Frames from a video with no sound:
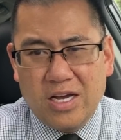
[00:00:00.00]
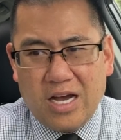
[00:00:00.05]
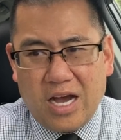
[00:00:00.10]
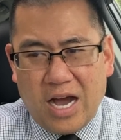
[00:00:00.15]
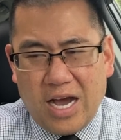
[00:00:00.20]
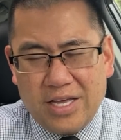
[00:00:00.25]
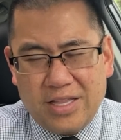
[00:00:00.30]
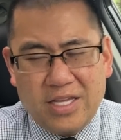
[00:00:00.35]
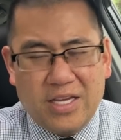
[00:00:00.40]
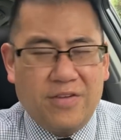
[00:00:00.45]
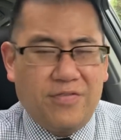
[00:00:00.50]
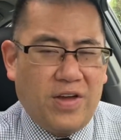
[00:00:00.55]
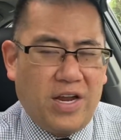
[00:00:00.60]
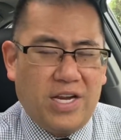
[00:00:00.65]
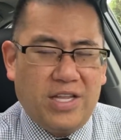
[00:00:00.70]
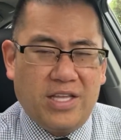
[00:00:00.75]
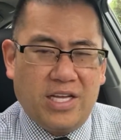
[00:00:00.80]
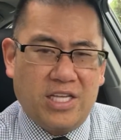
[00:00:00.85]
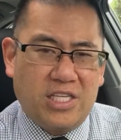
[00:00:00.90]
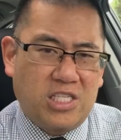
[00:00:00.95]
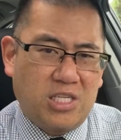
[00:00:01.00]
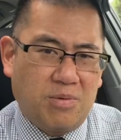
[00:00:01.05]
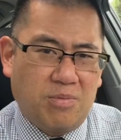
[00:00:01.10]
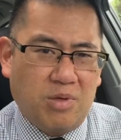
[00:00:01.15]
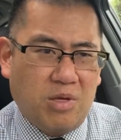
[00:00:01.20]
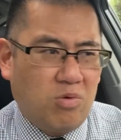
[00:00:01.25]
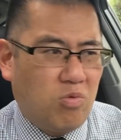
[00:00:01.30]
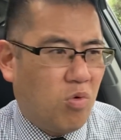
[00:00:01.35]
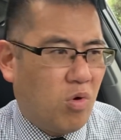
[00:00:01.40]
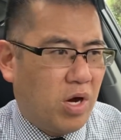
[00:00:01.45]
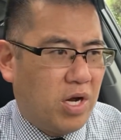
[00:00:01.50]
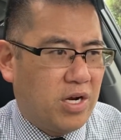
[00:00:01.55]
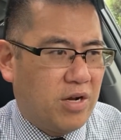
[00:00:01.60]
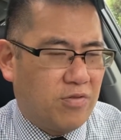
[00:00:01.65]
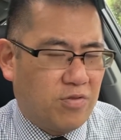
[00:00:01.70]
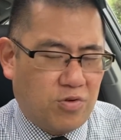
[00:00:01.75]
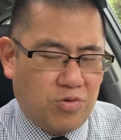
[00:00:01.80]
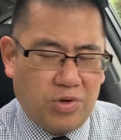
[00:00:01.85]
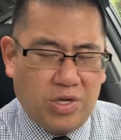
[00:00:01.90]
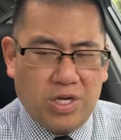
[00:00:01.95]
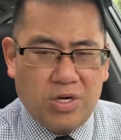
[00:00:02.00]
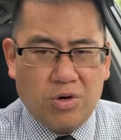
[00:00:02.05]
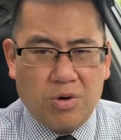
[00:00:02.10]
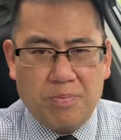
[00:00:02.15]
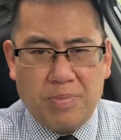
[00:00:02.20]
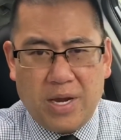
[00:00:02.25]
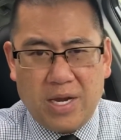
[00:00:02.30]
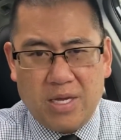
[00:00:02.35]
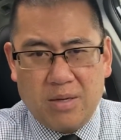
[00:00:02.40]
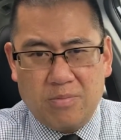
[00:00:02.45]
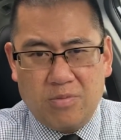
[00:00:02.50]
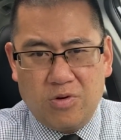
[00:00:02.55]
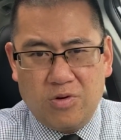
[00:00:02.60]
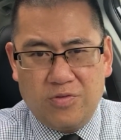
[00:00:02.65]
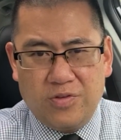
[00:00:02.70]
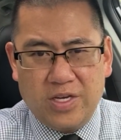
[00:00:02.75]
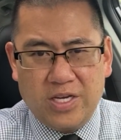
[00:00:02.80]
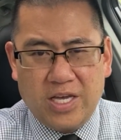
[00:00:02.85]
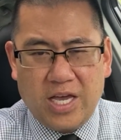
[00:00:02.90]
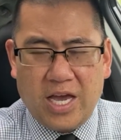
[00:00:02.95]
I think, if anything, it's going to be one of Green or Benning moving.